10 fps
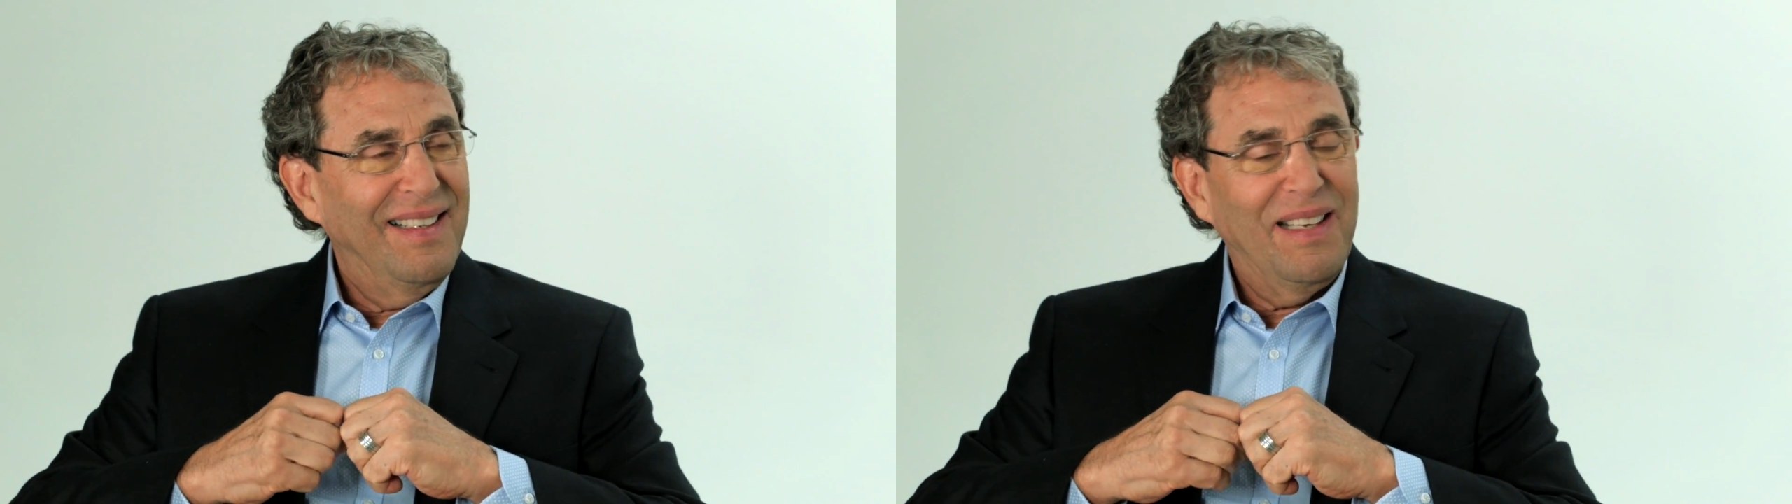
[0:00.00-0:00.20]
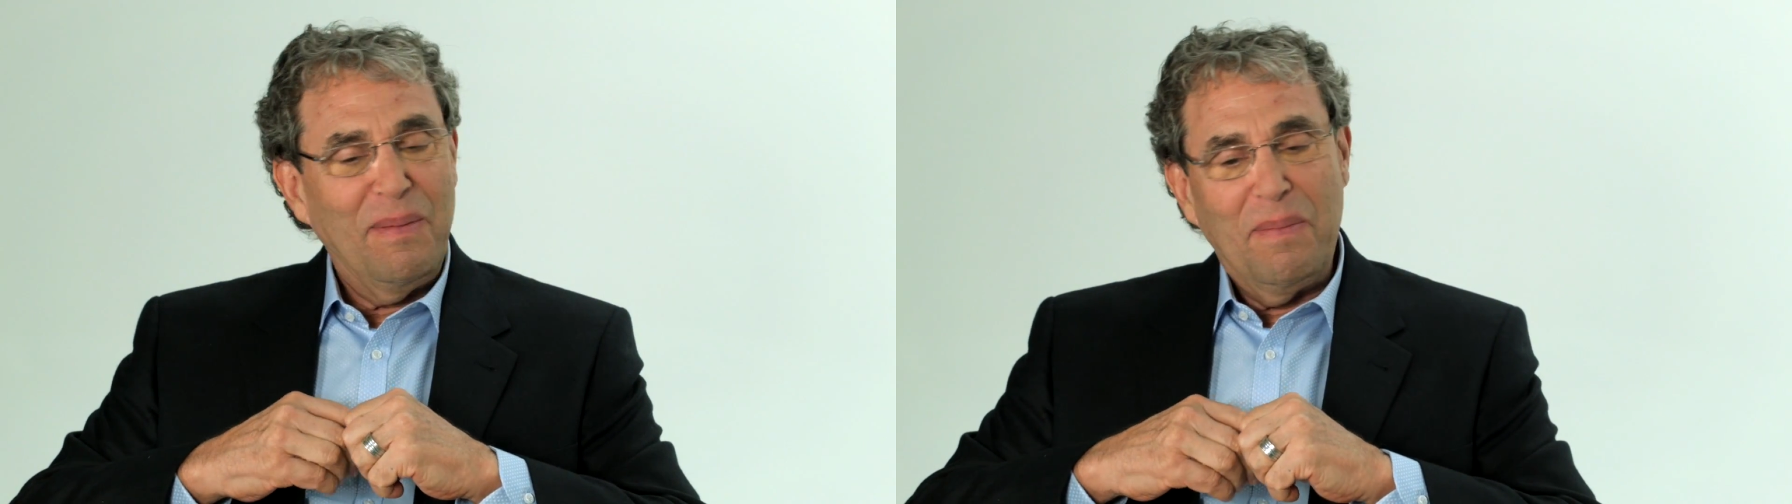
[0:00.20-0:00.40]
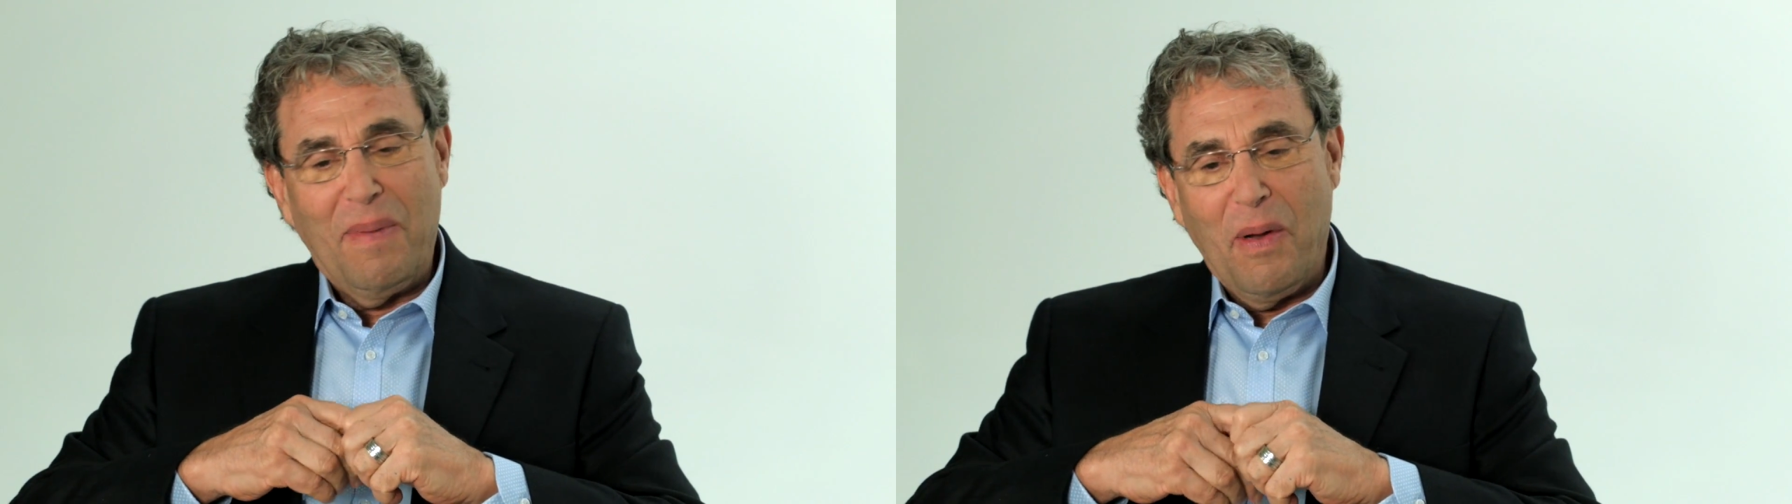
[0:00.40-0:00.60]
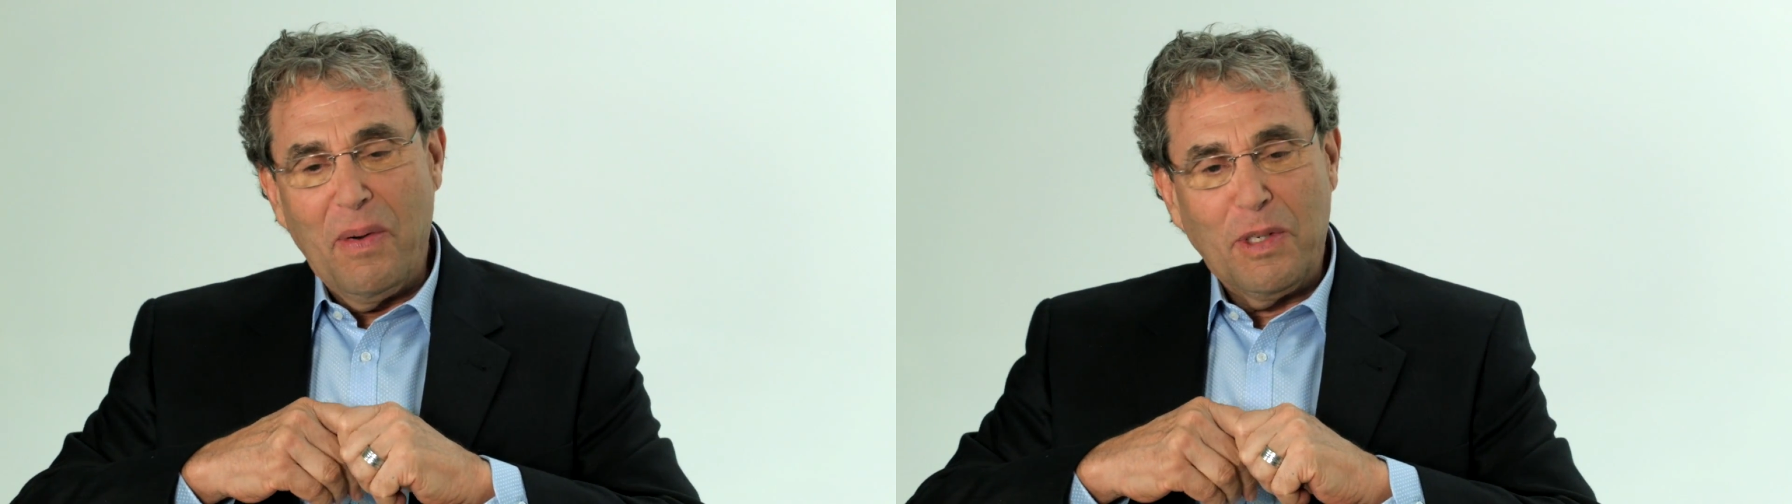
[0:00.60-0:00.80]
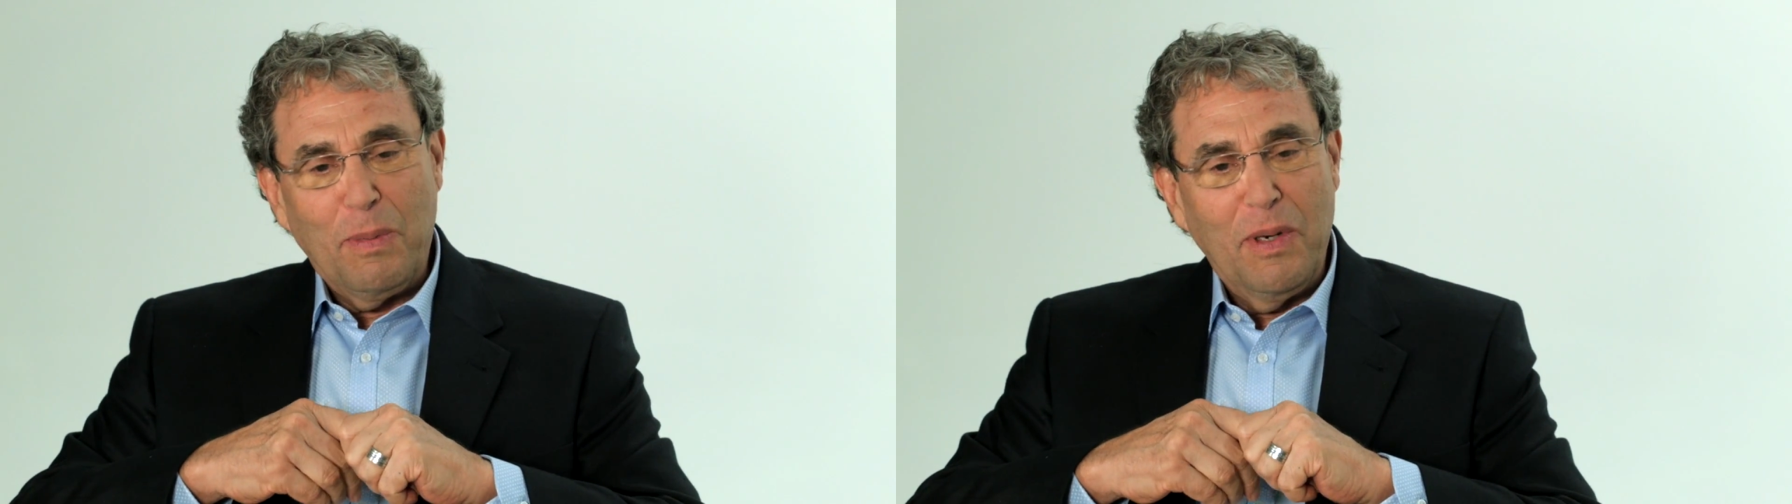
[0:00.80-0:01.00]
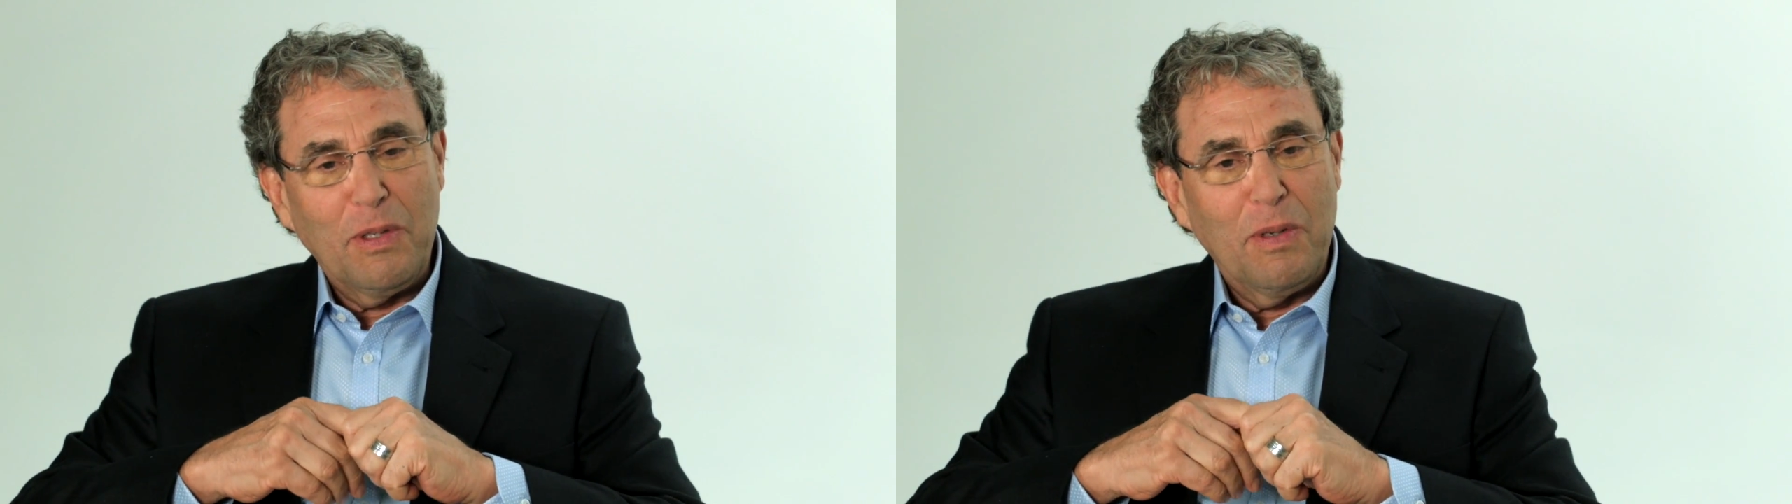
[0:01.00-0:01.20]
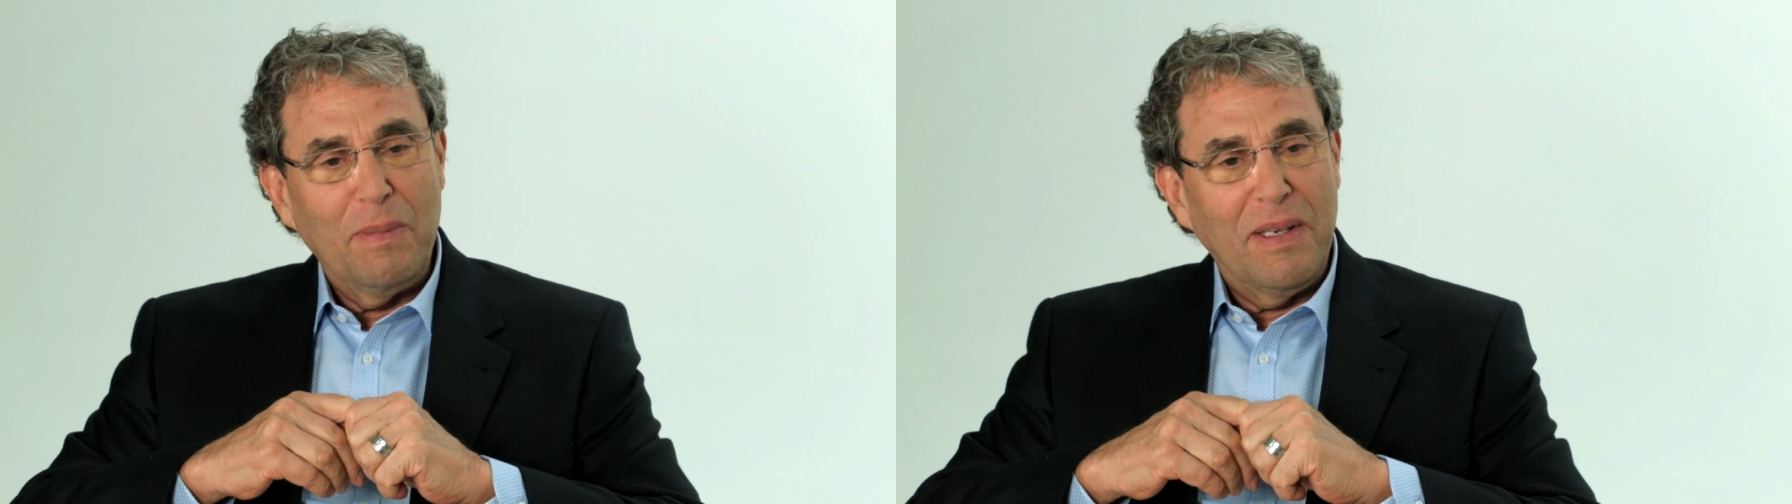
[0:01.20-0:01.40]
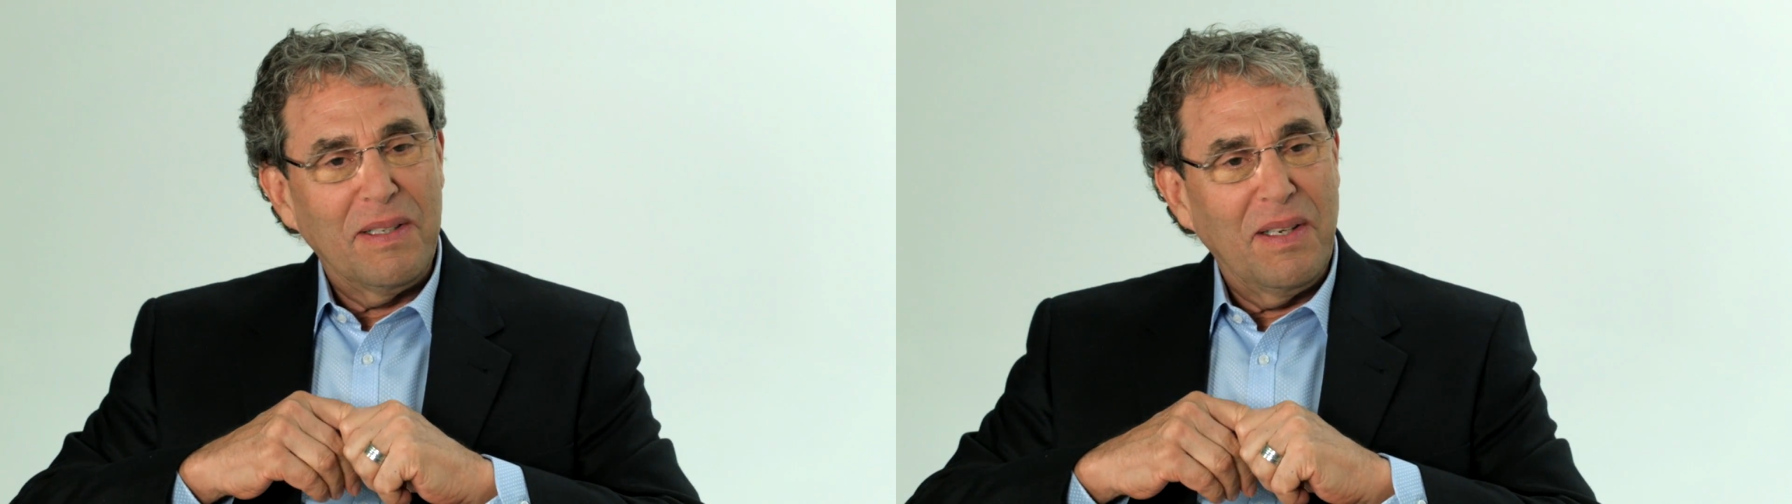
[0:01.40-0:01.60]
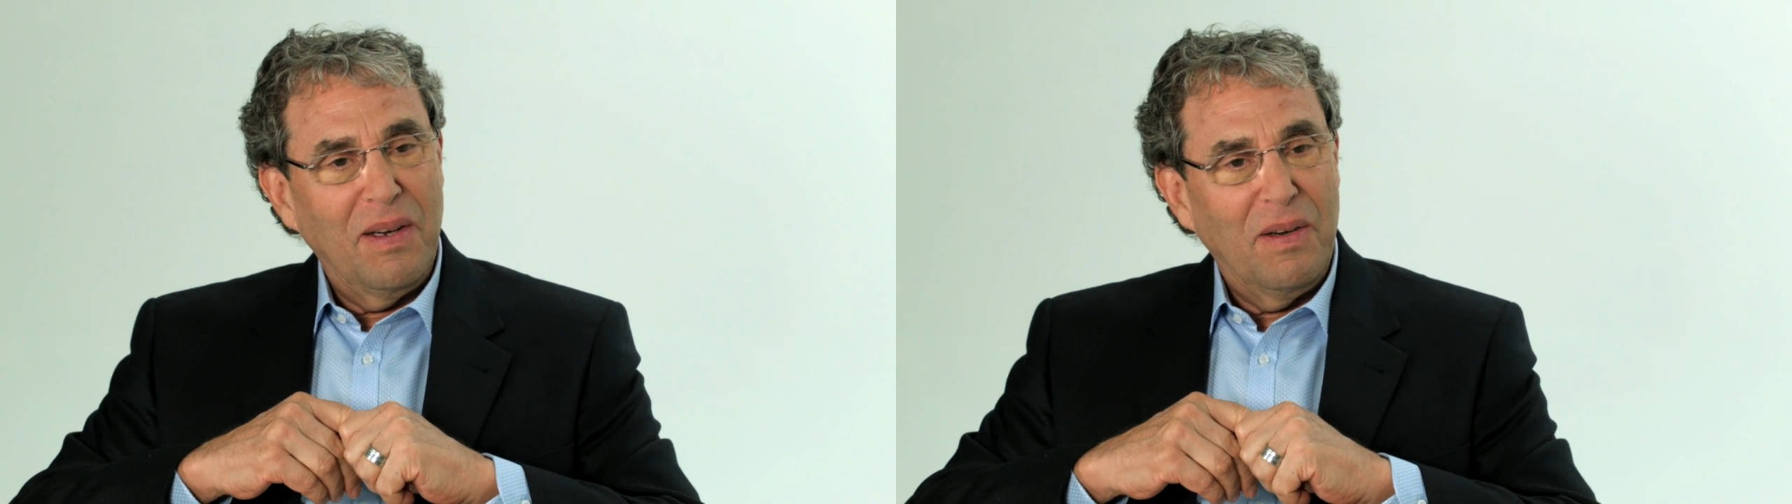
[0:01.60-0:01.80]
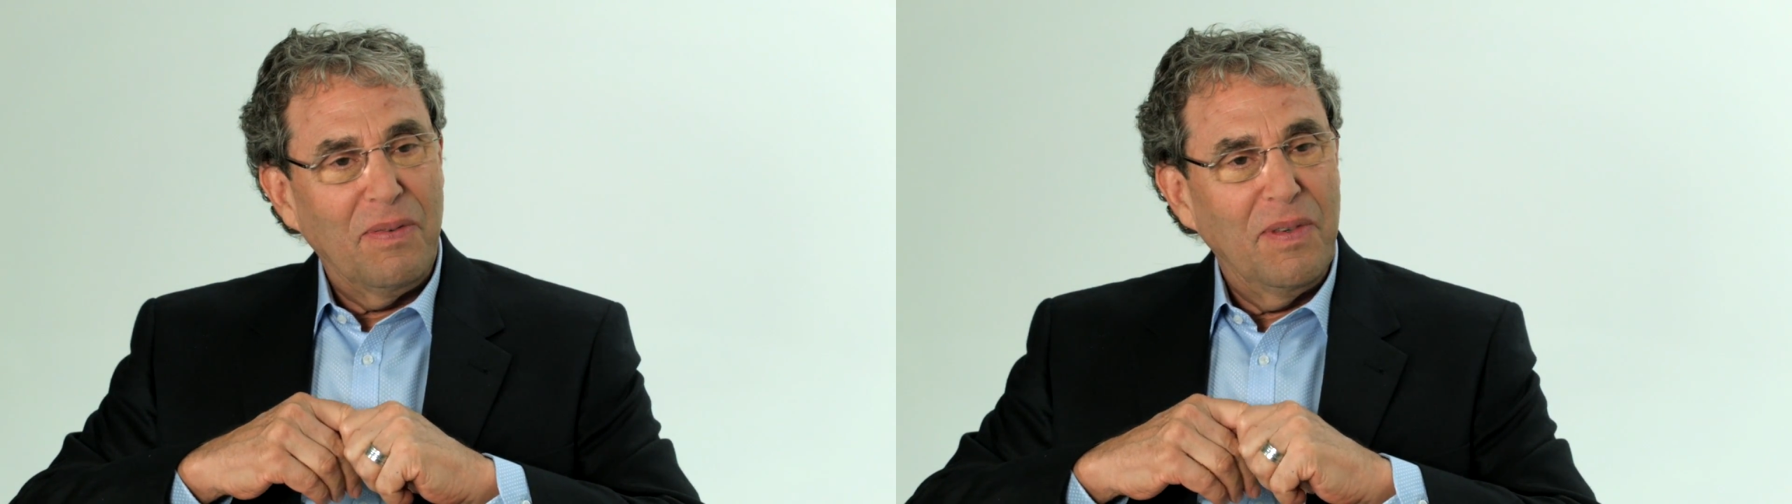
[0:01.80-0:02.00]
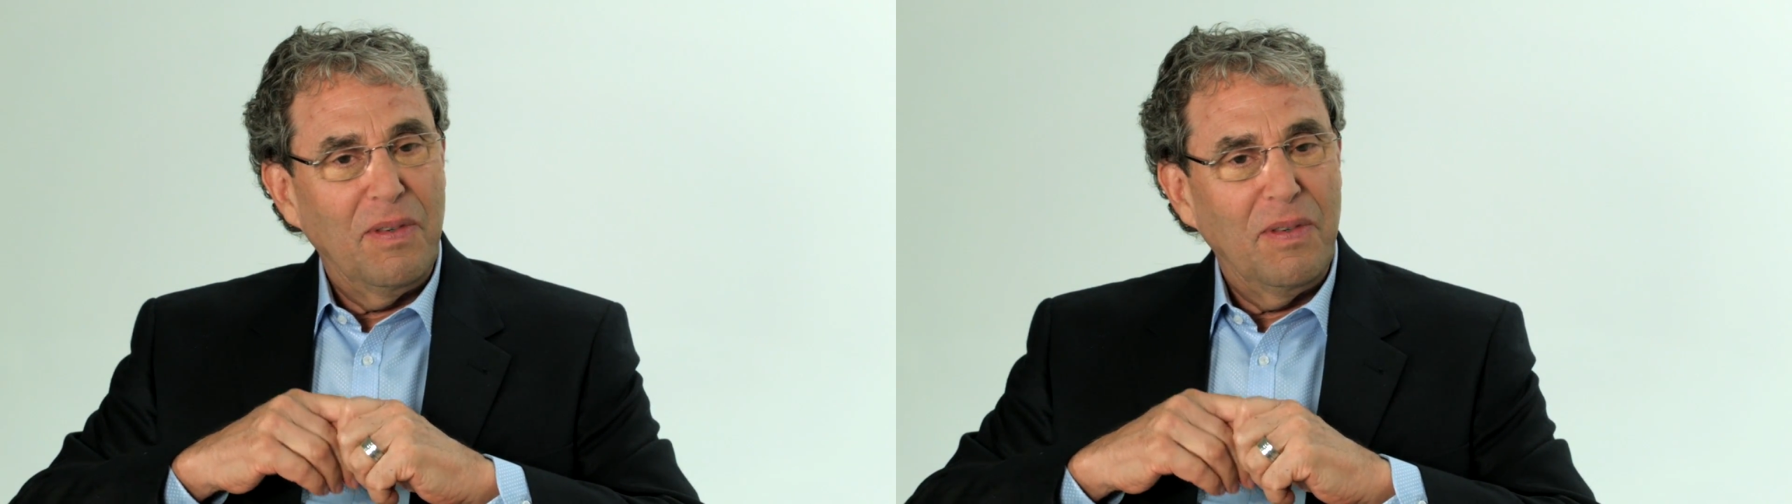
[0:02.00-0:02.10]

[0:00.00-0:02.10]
And my own experience with myself